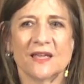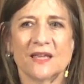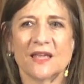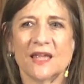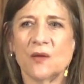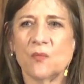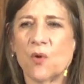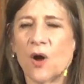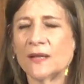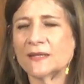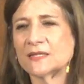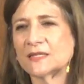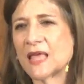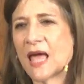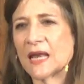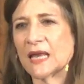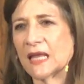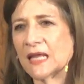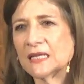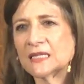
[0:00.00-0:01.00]
He wants
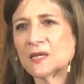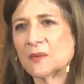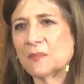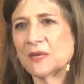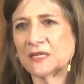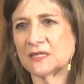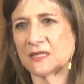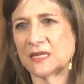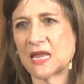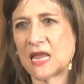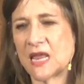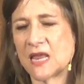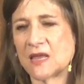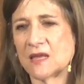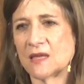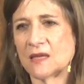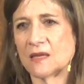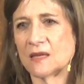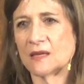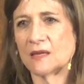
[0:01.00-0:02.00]
that intimacy
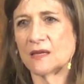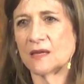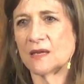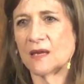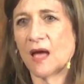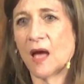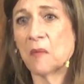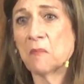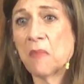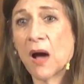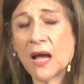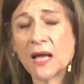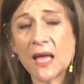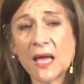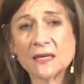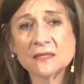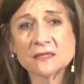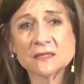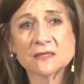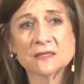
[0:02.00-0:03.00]
among
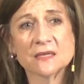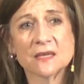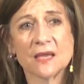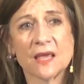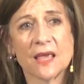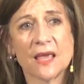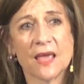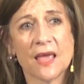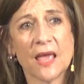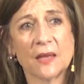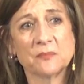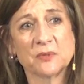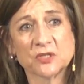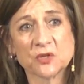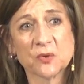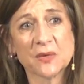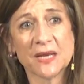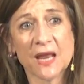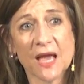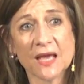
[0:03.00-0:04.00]
us and
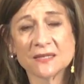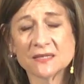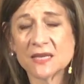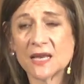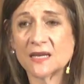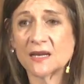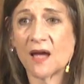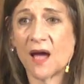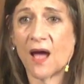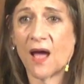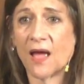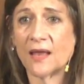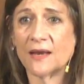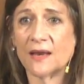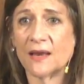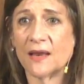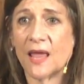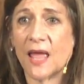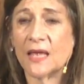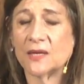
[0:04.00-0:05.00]
between us and God
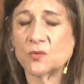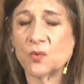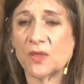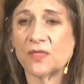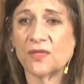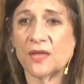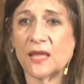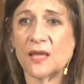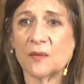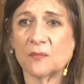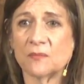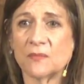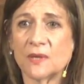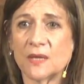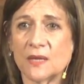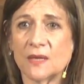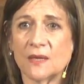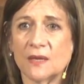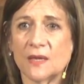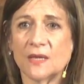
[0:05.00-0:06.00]
and with him
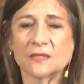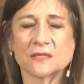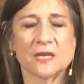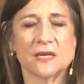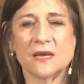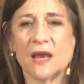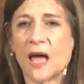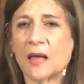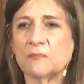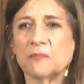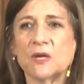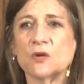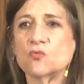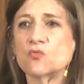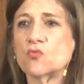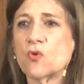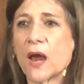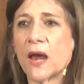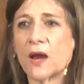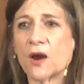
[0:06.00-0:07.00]
to not be
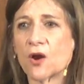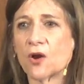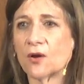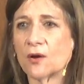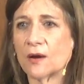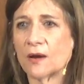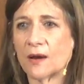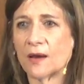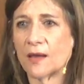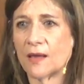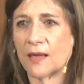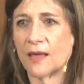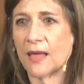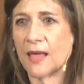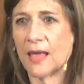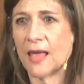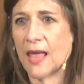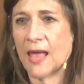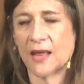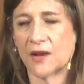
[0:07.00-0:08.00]
rare
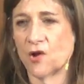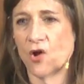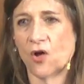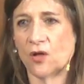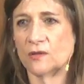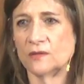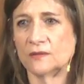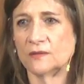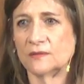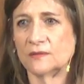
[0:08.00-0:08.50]
at all,